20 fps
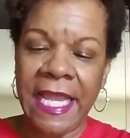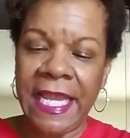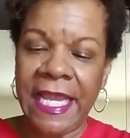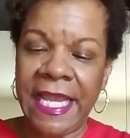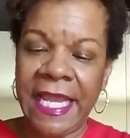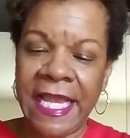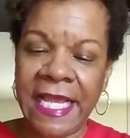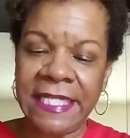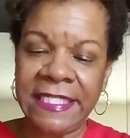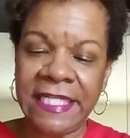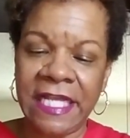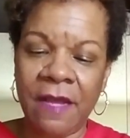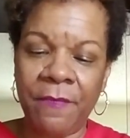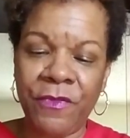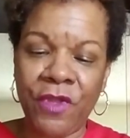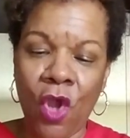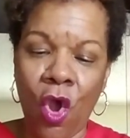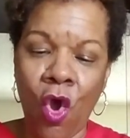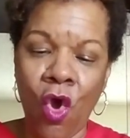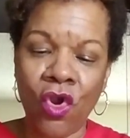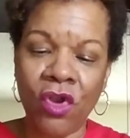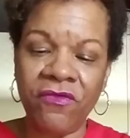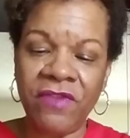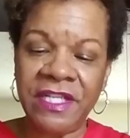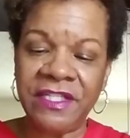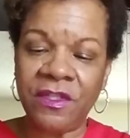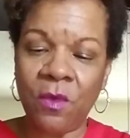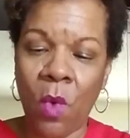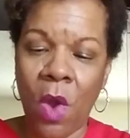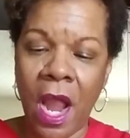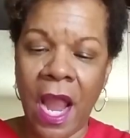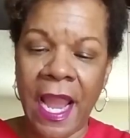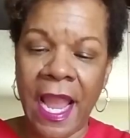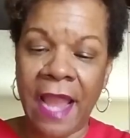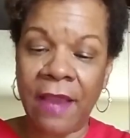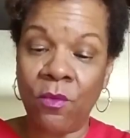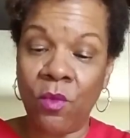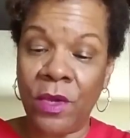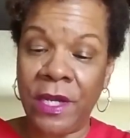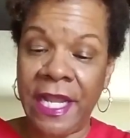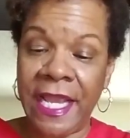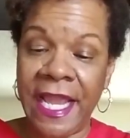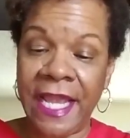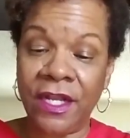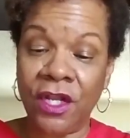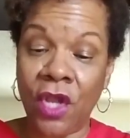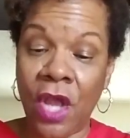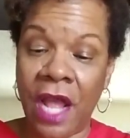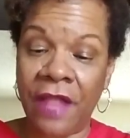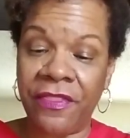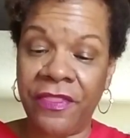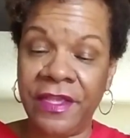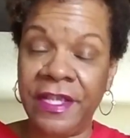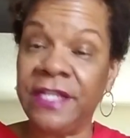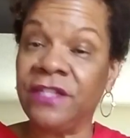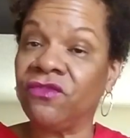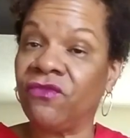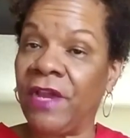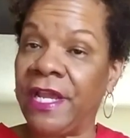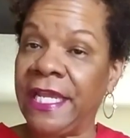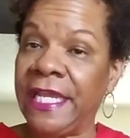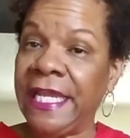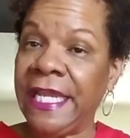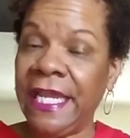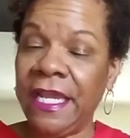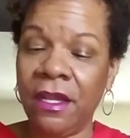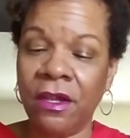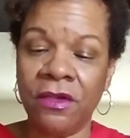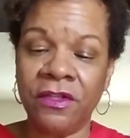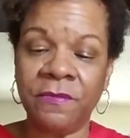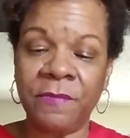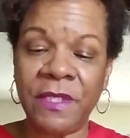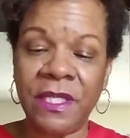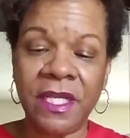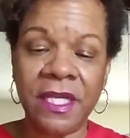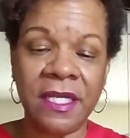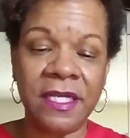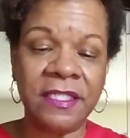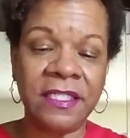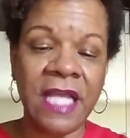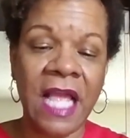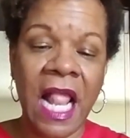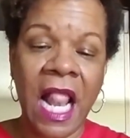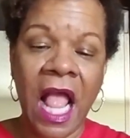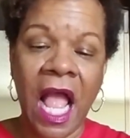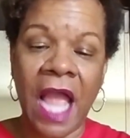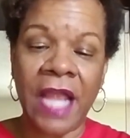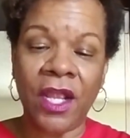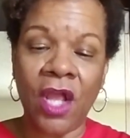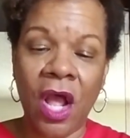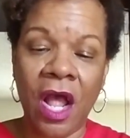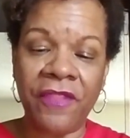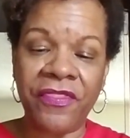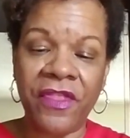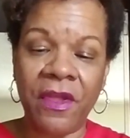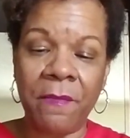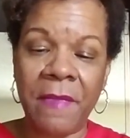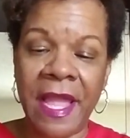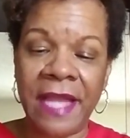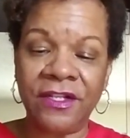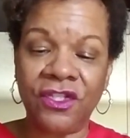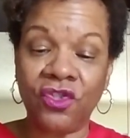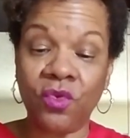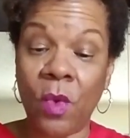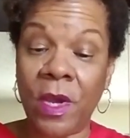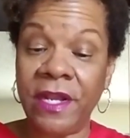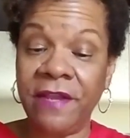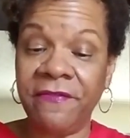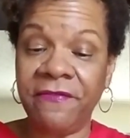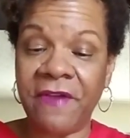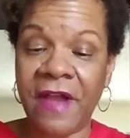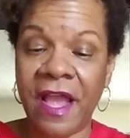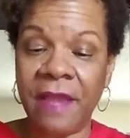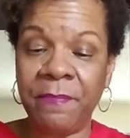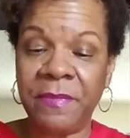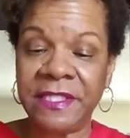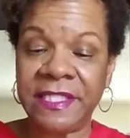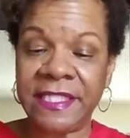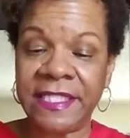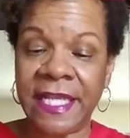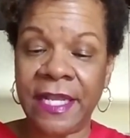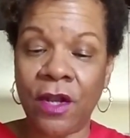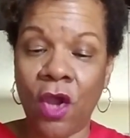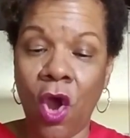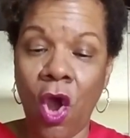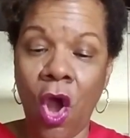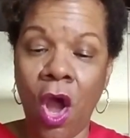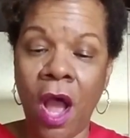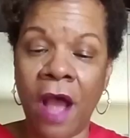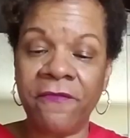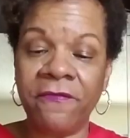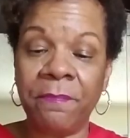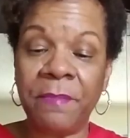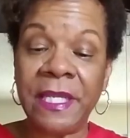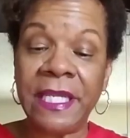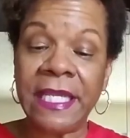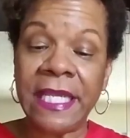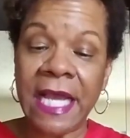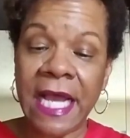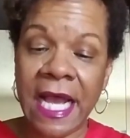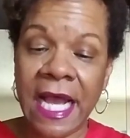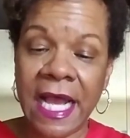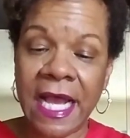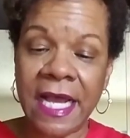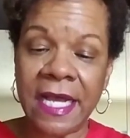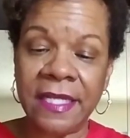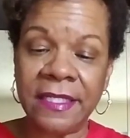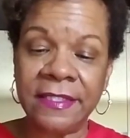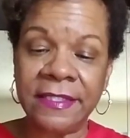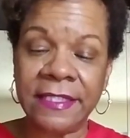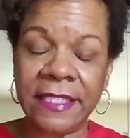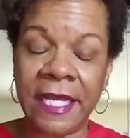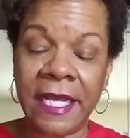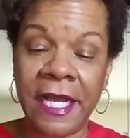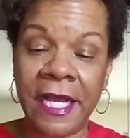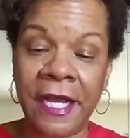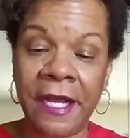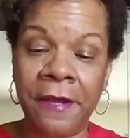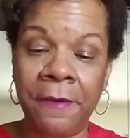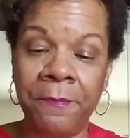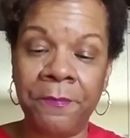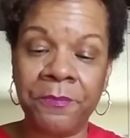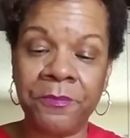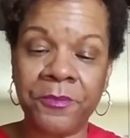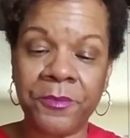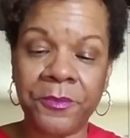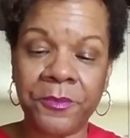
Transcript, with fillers: And um, the only reason why I went ahead and got these right here is because I got them at 25% off because, um,